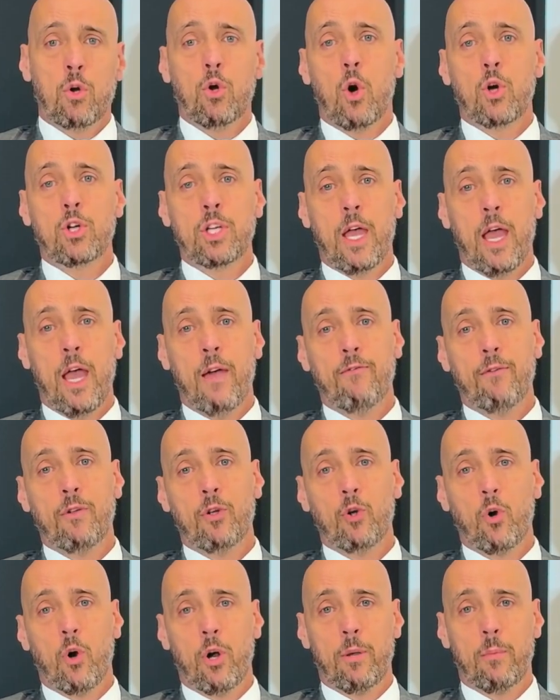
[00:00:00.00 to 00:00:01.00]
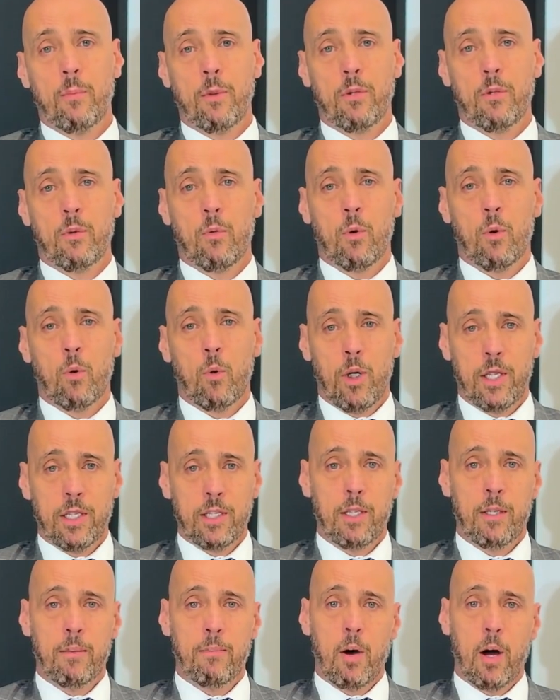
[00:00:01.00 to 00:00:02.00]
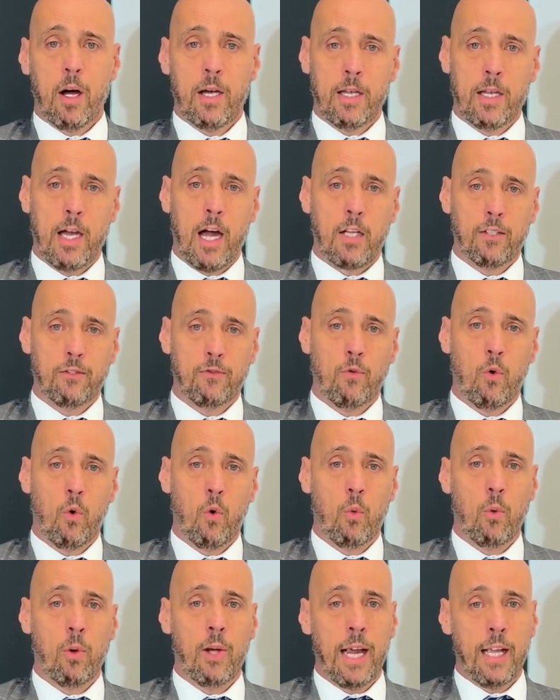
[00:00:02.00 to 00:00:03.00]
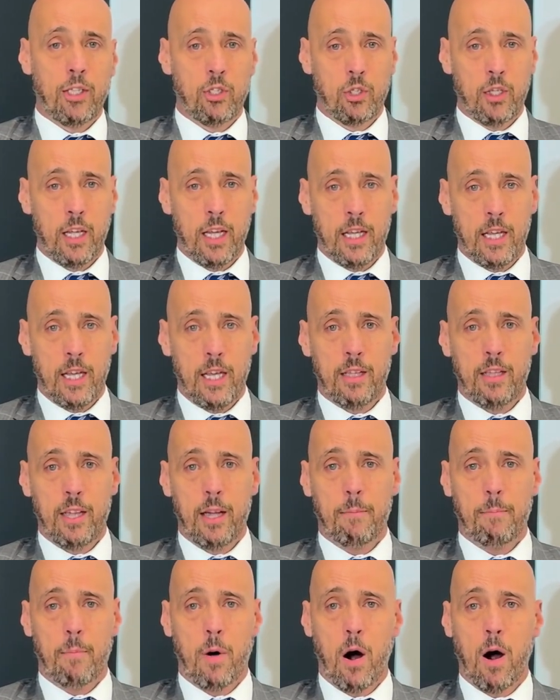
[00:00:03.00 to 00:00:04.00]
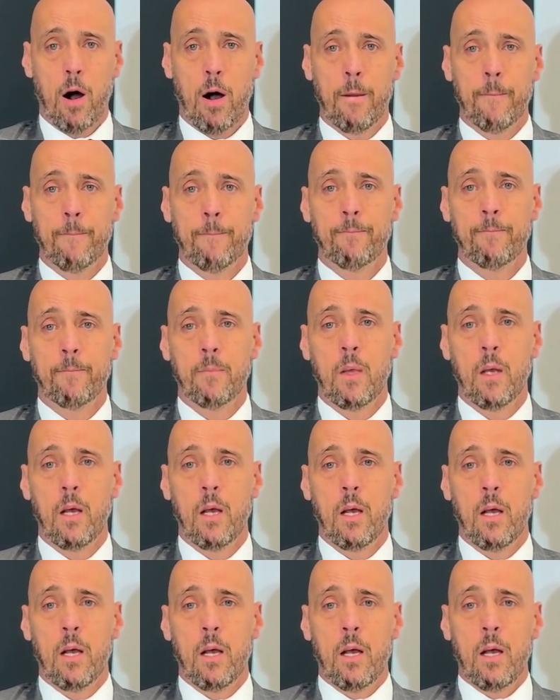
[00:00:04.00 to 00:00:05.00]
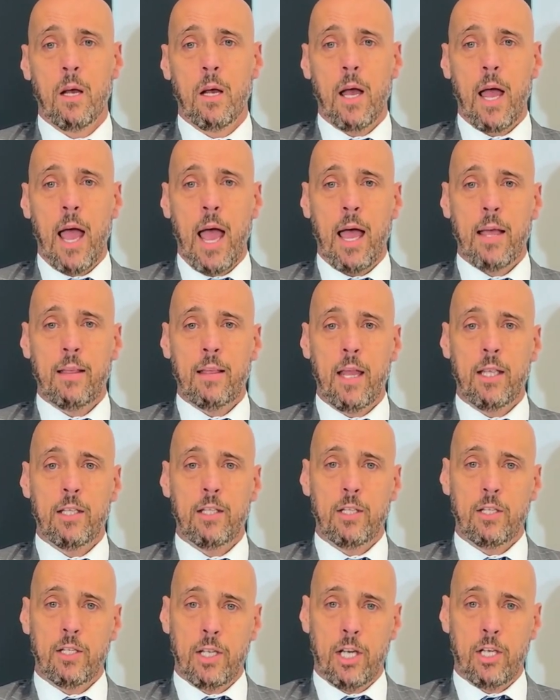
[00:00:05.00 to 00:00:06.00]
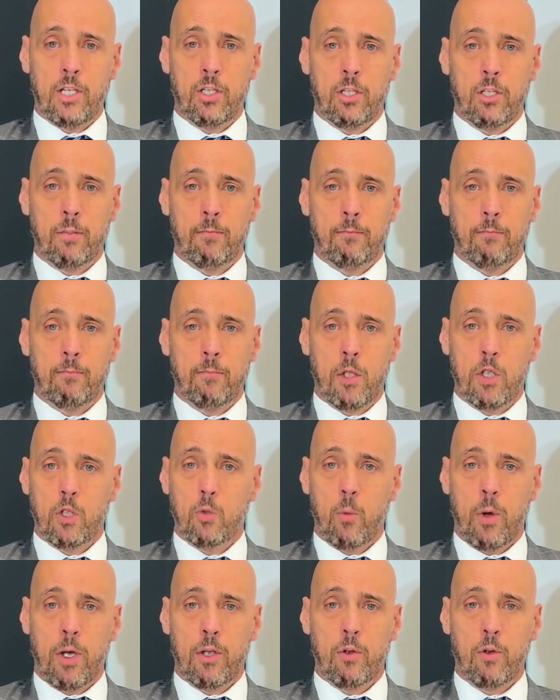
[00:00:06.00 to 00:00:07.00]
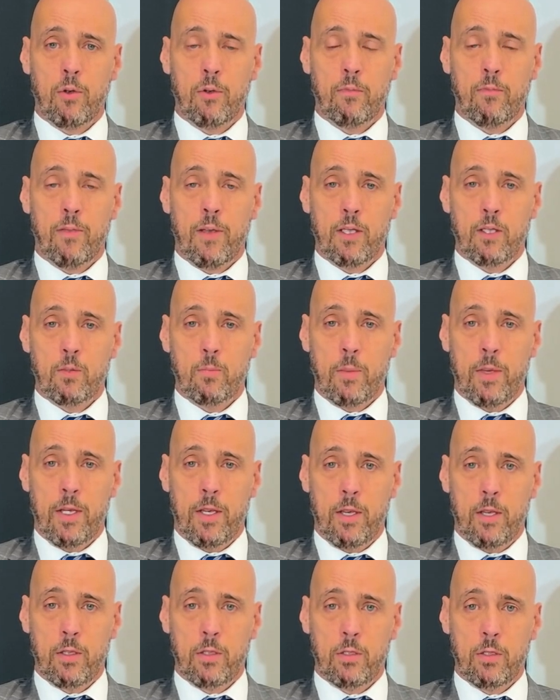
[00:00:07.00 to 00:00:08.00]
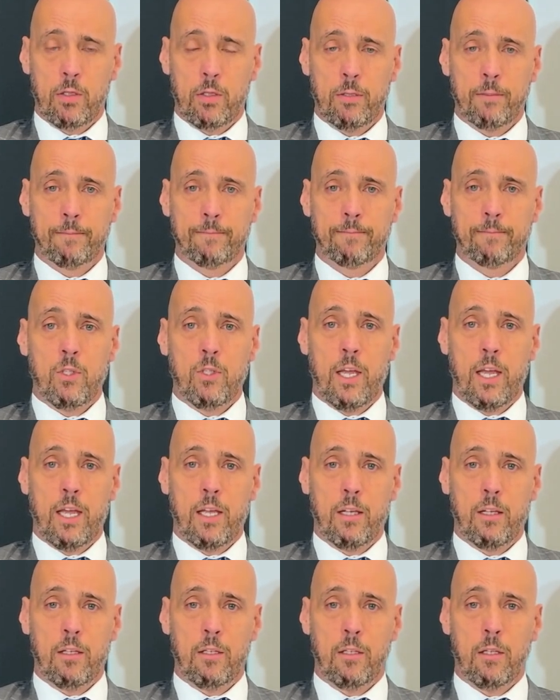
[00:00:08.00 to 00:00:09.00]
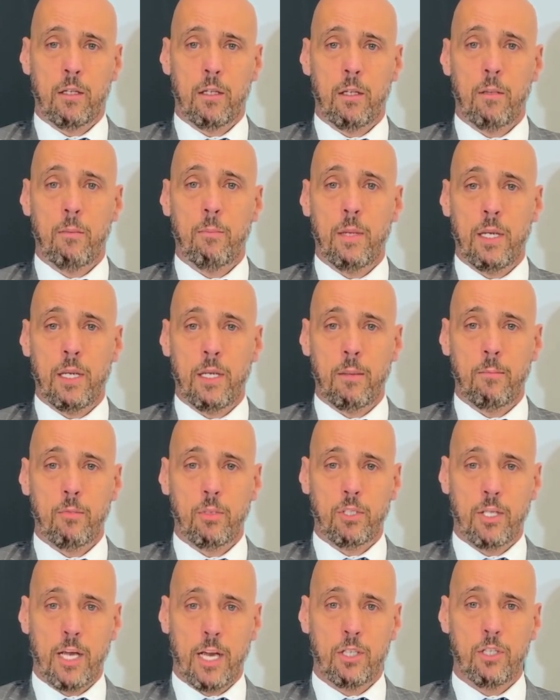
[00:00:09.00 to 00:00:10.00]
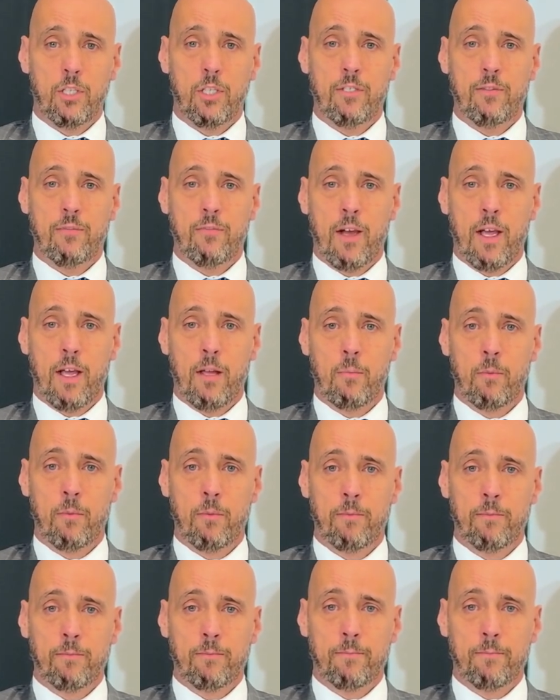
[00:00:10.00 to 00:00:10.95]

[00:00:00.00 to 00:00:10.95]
Not every document the requesting party asks for will actually clear that bar. And that distinction is where your defense begins. Second, immediate protection is available.